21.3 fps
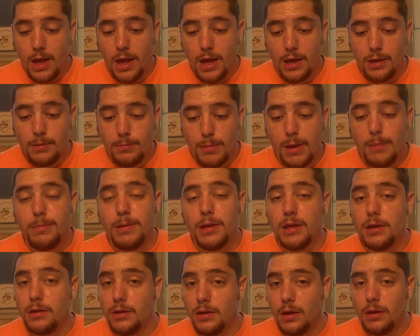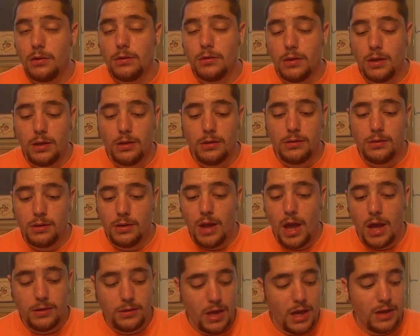uh, it might be a, a
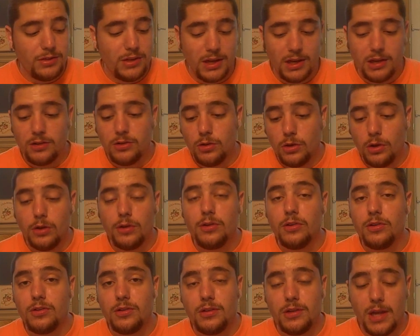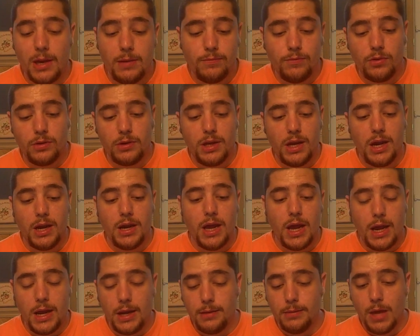I, I think it's a good step for
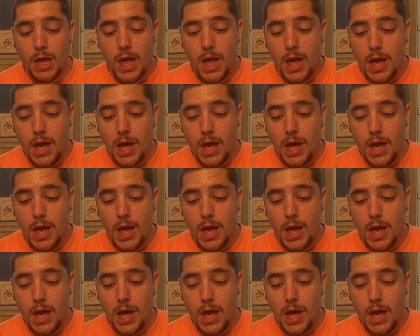TNA.